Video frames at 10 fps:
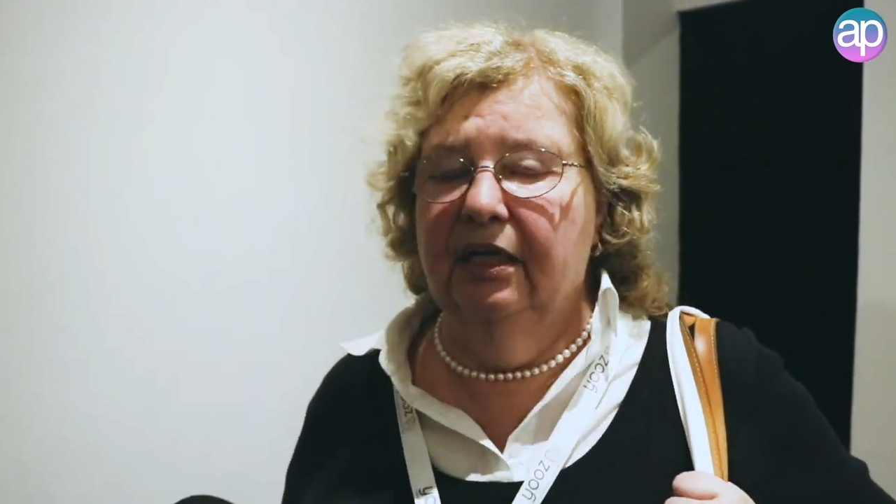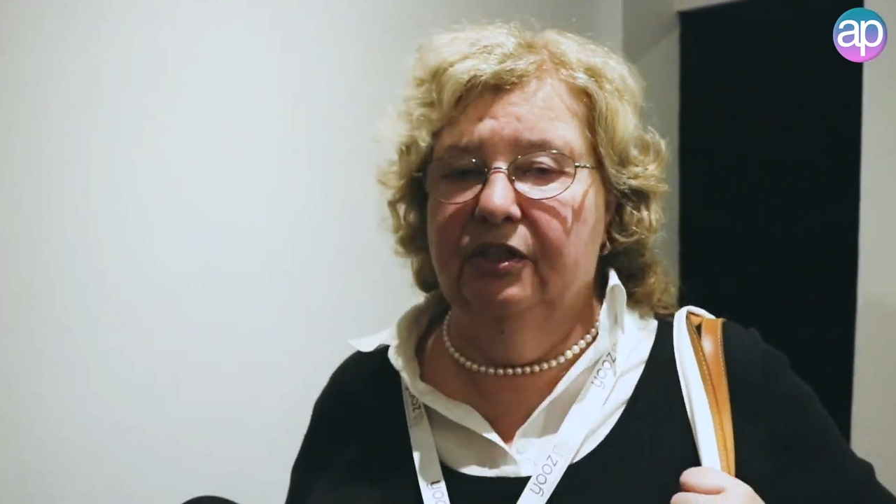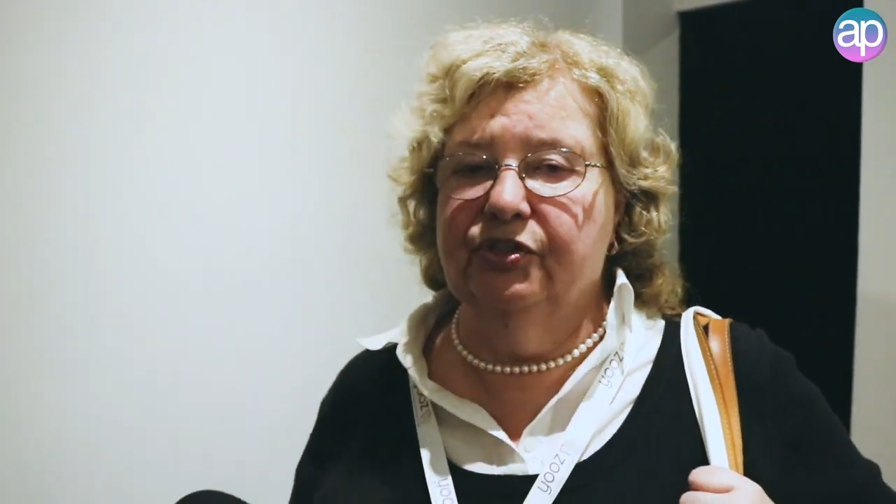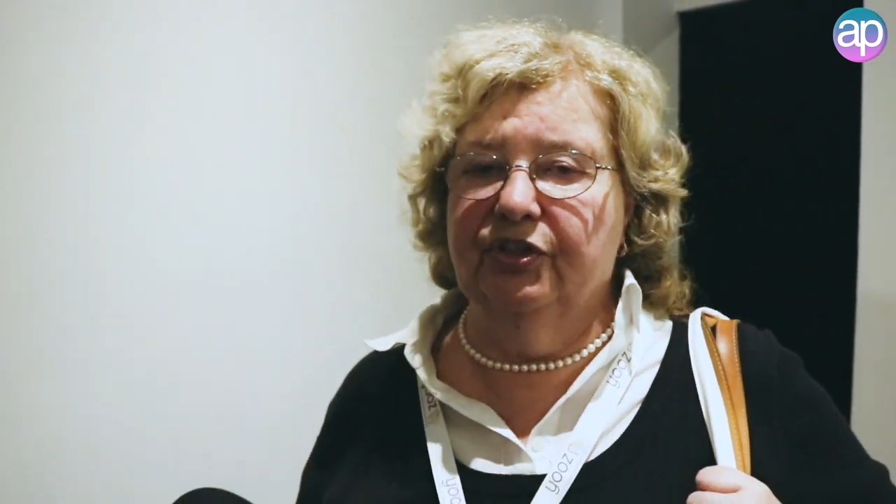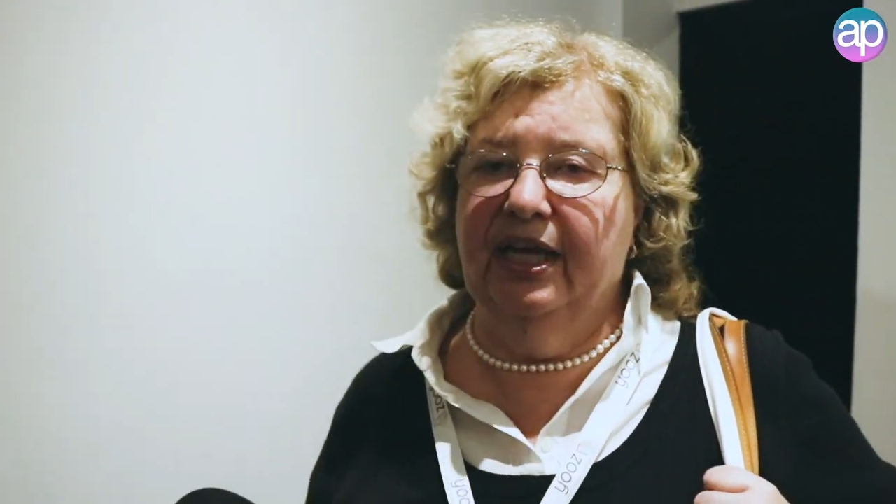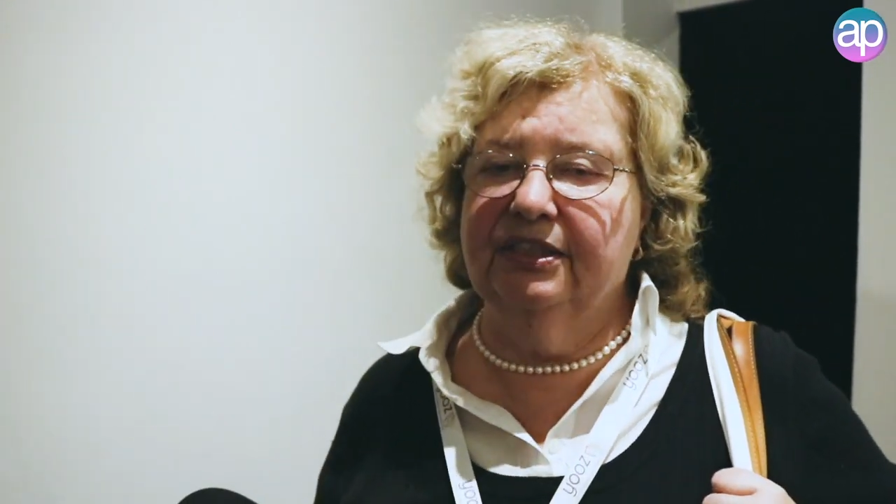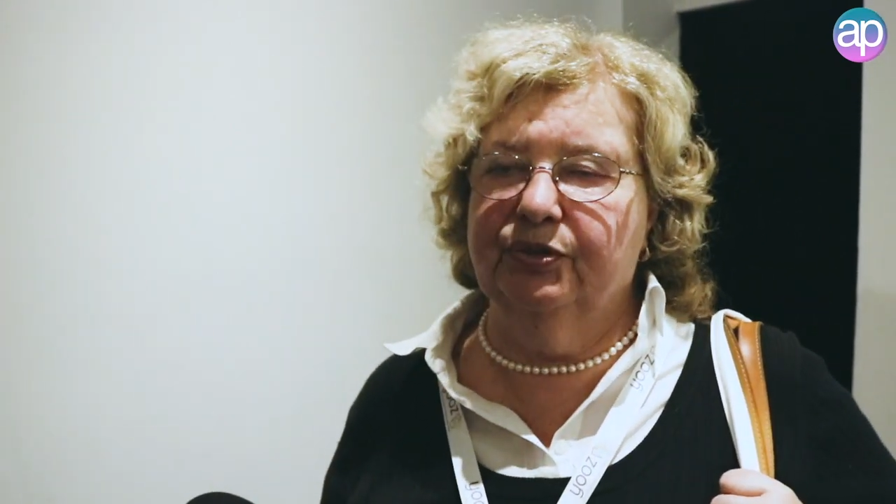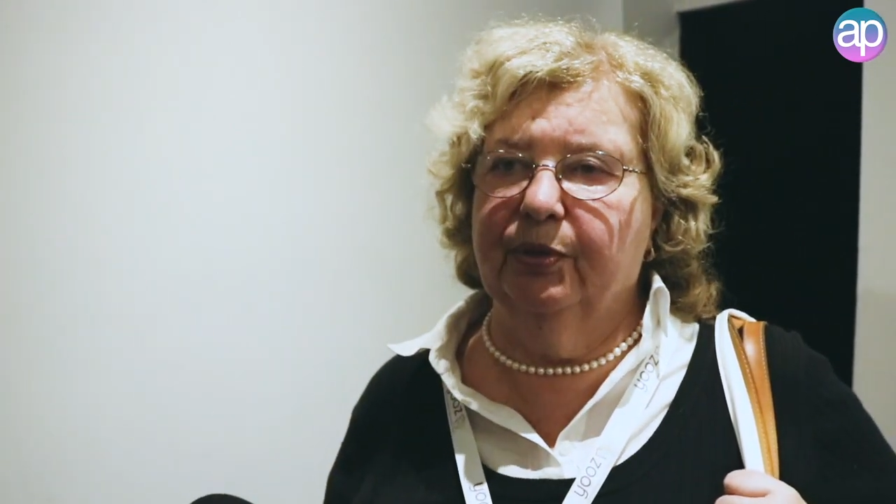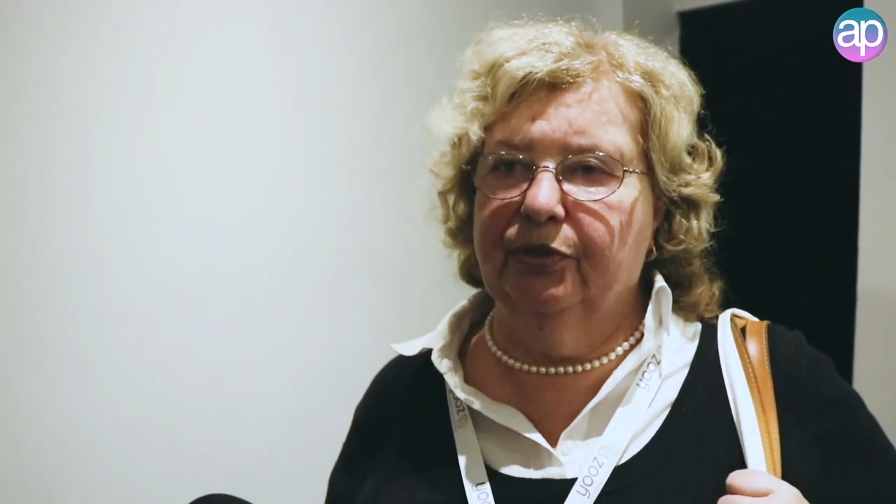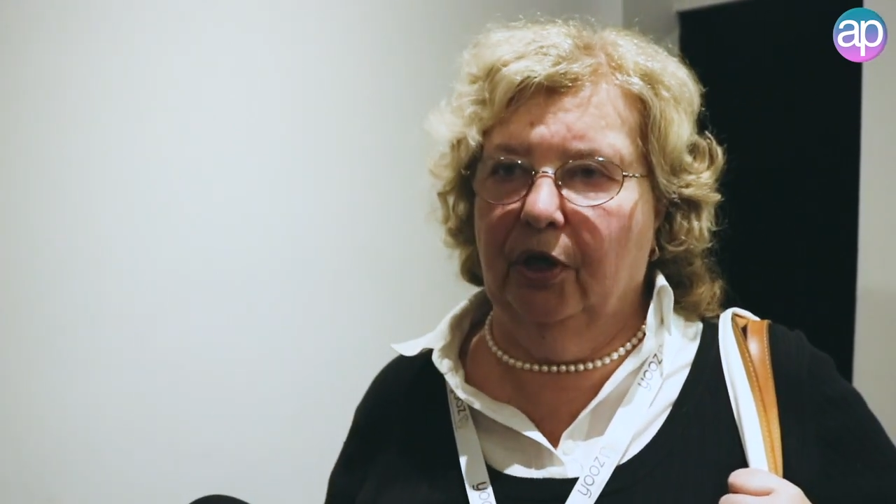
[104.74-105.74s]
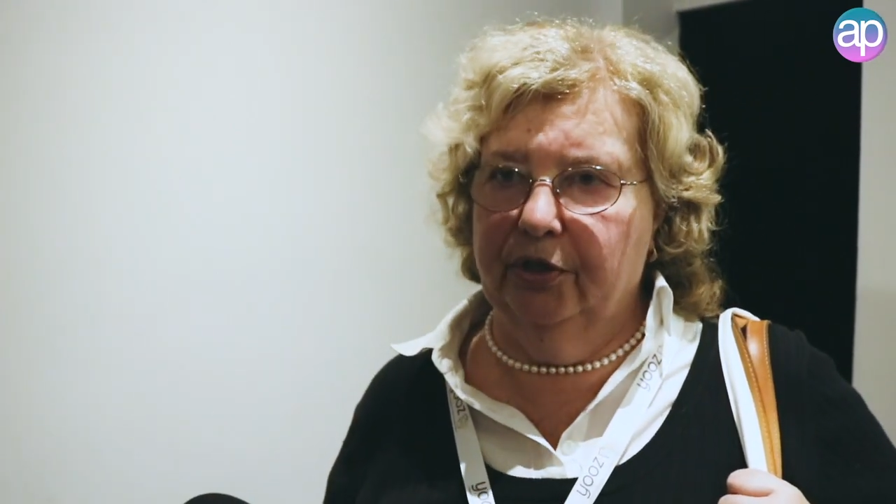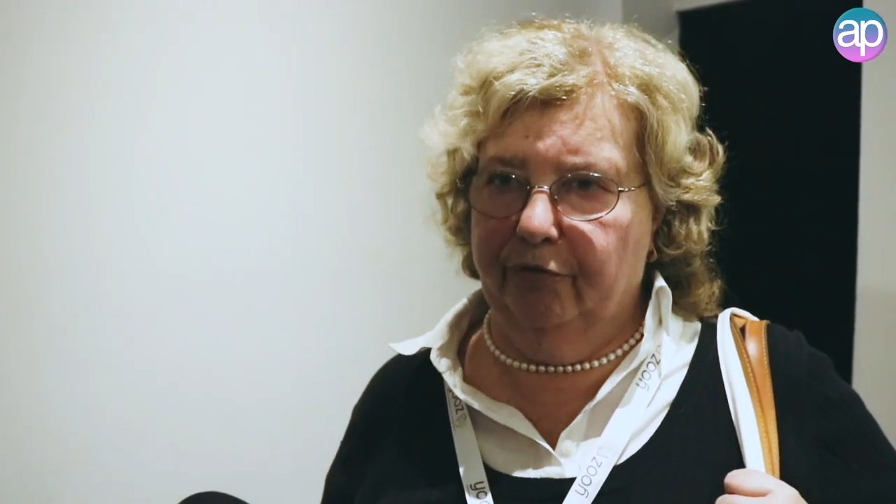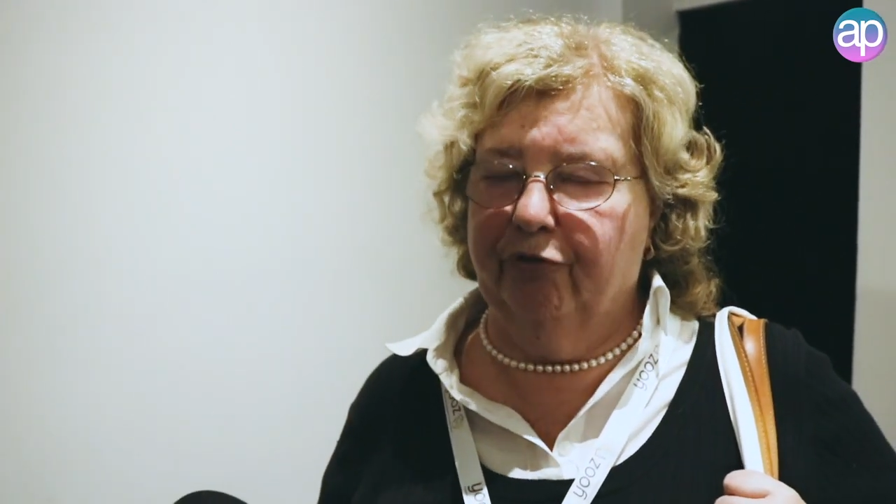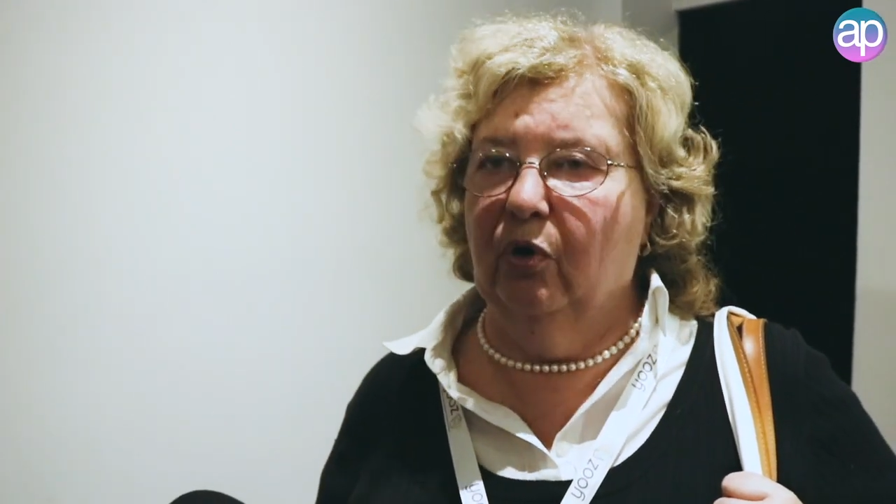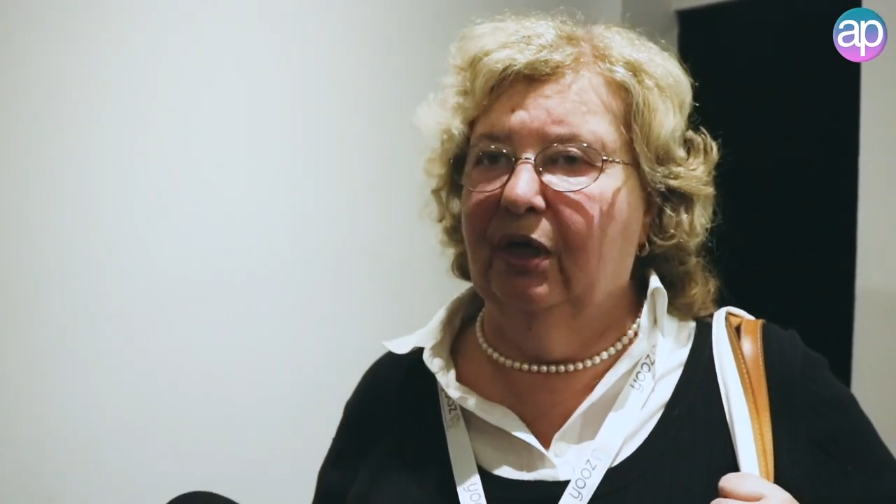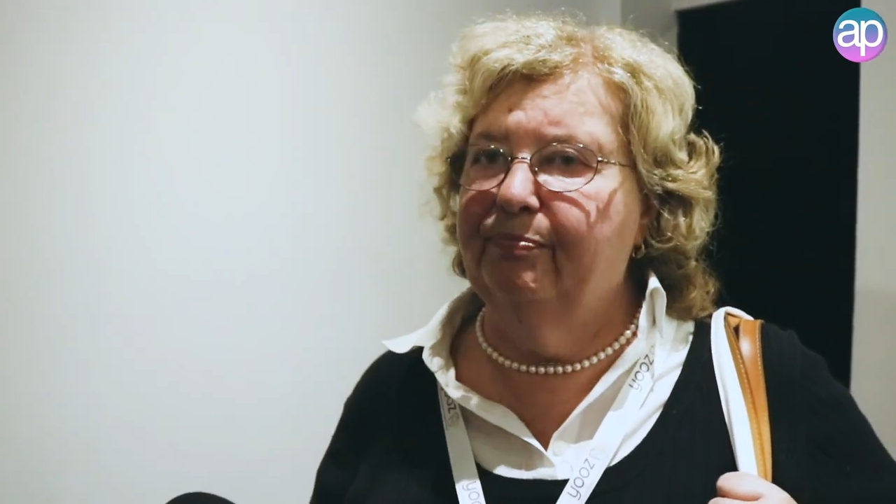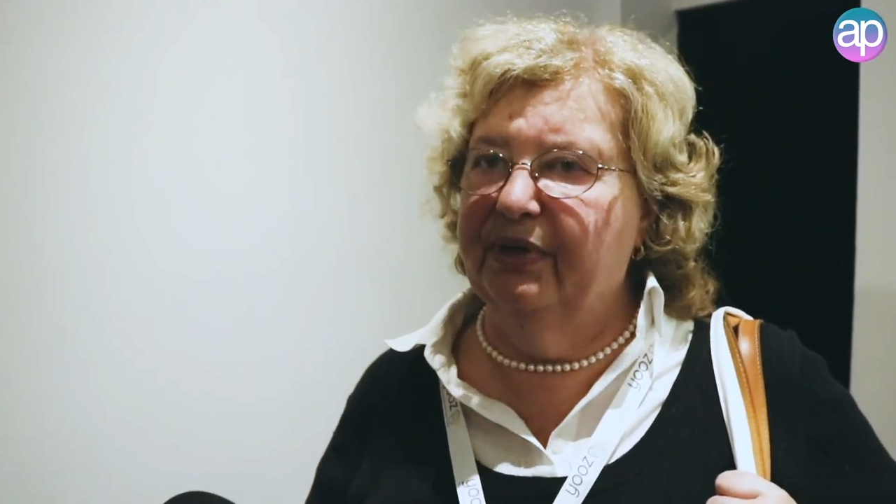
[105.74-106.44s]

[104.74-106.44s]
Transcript: So that's on the fraud.